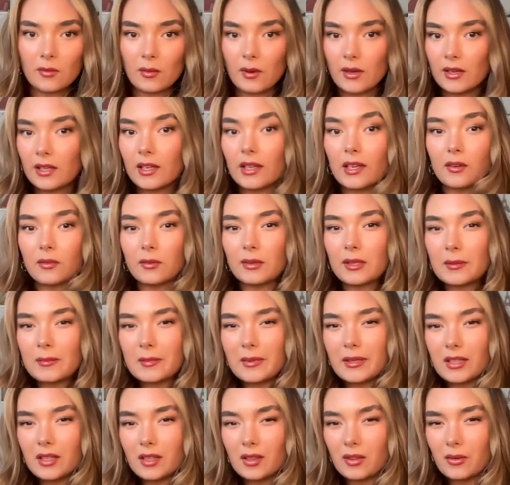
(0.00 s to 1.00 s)
Why can't we
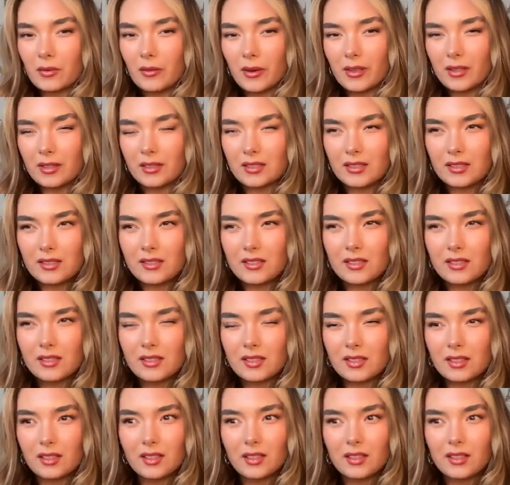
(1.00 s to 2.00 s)
be the ones
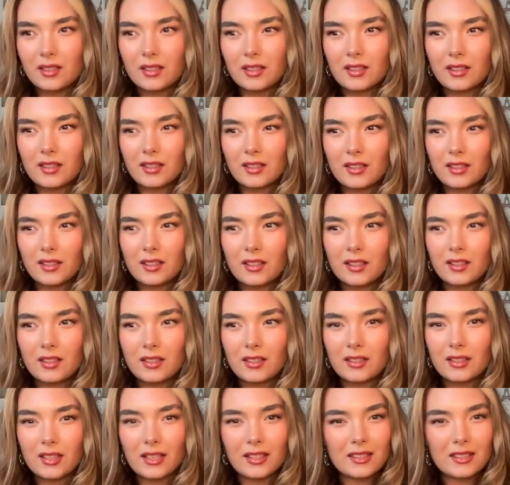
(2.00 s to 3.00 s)

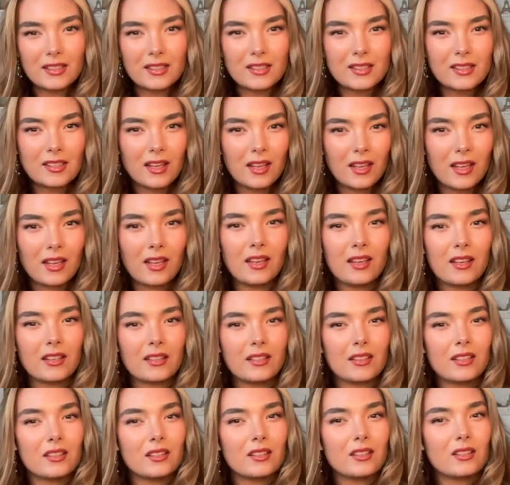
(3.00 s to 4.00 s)
that it's
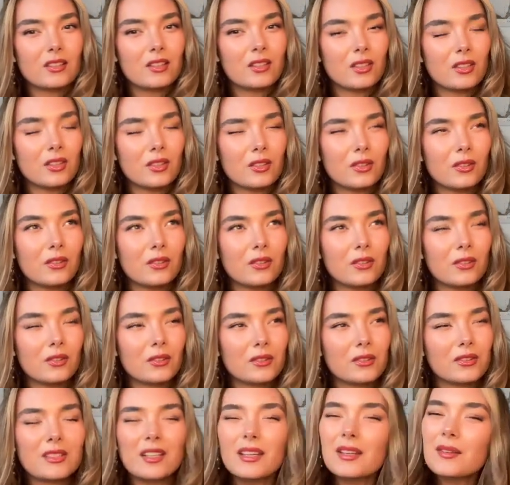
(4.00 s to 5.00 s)
handed to?
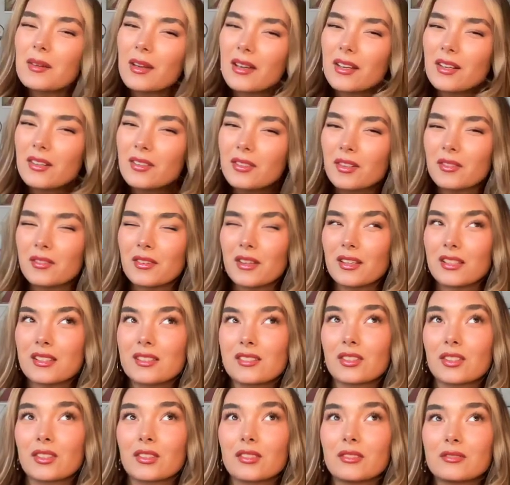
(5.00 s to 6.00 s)
I don't know if
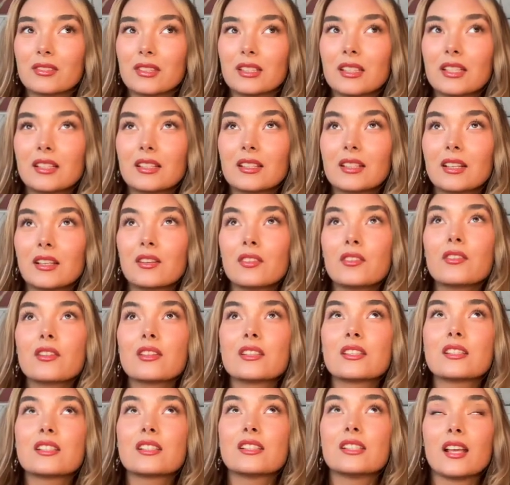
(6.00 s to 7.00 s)
that's I don't know if
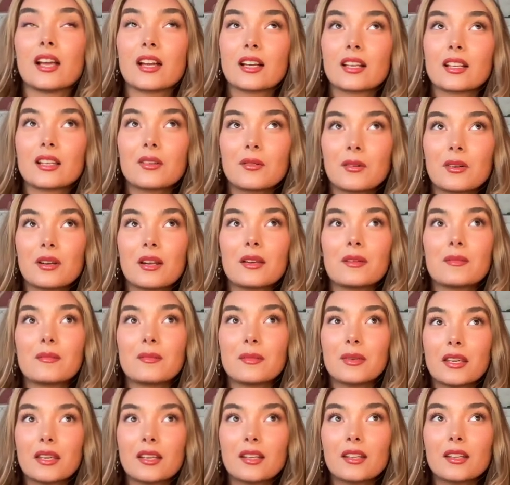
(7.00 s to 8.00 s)
that's exactly what I
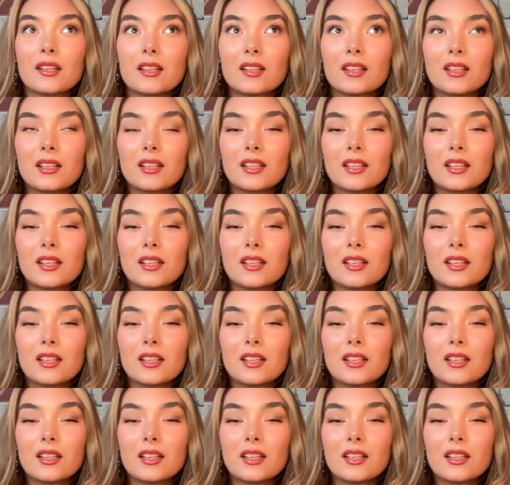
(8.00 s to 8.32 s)
mean.